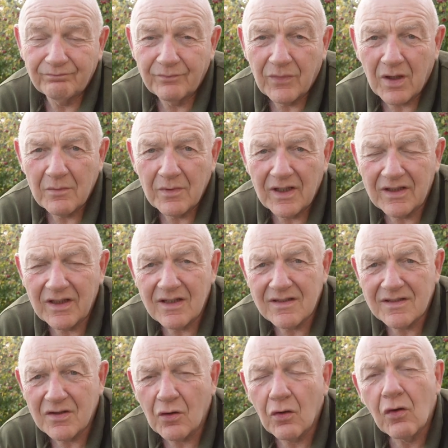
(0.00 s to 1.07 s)
bottom line
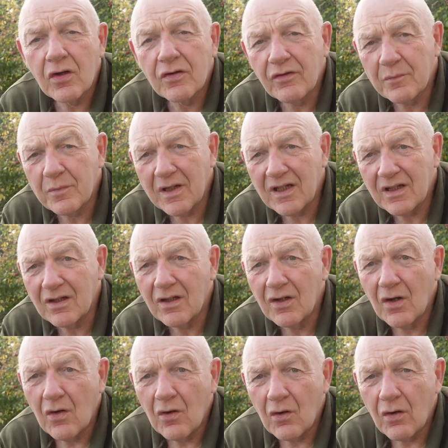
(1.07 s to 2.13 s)
is the Court of Appeal
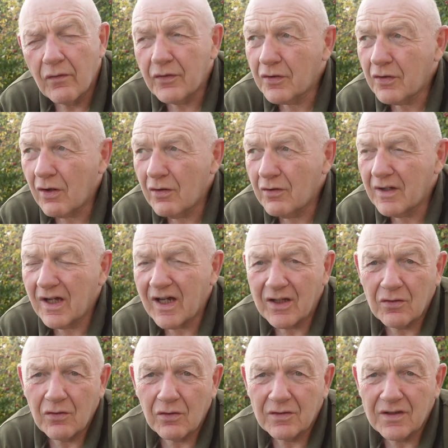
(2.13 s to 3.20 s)
overturned the High
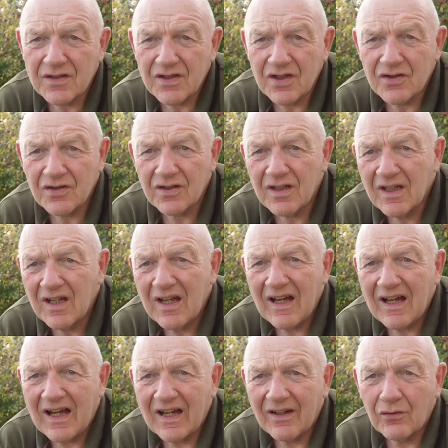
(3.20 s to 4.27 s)
Court decision
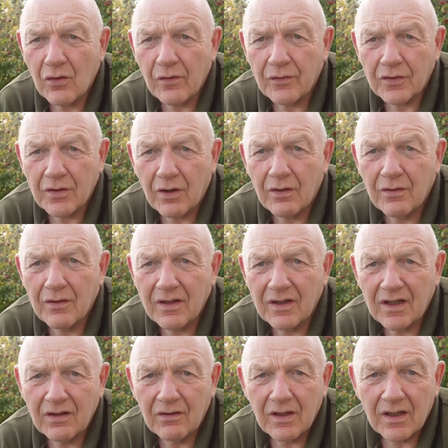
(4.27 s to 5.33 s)
and overturned
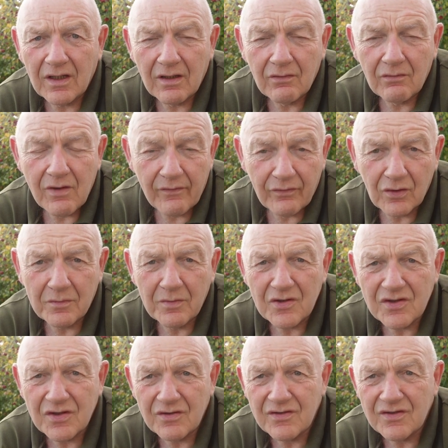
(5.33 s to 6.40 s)
the uh, Revenue
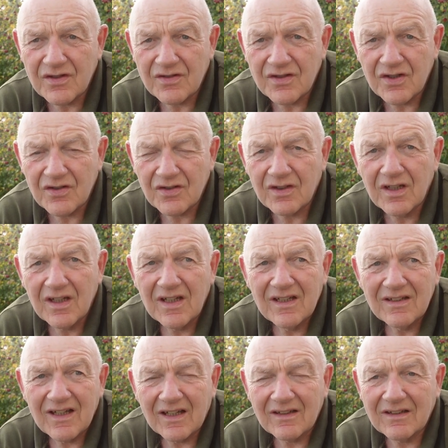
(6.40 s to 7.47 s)
Commissioner's decision
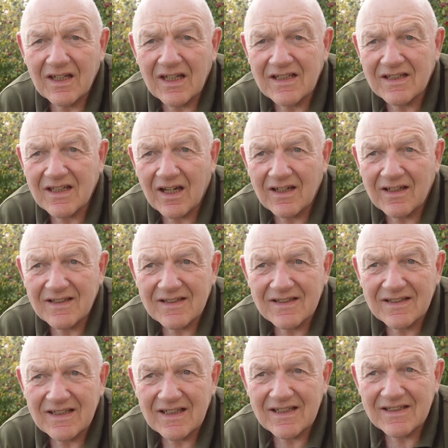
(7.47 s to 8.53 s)
that these
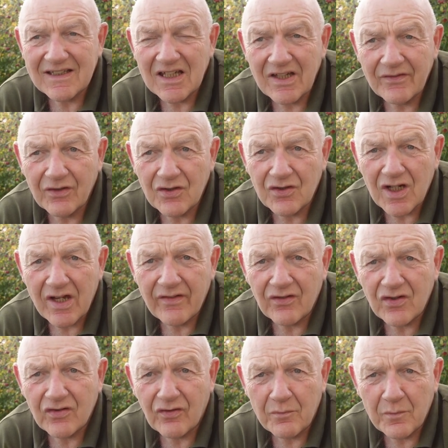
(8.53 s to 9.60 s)
guys, these delivery
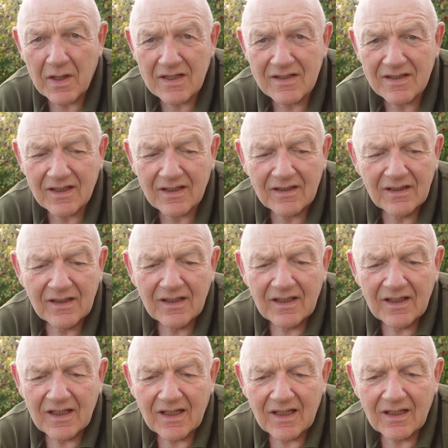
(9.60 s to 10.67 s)
drivers for pizza,
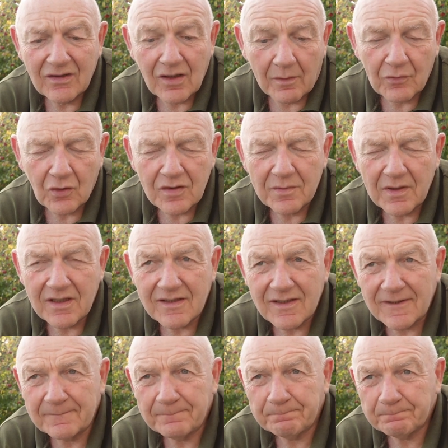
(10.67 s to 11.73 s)
uh, Domino's Pizza,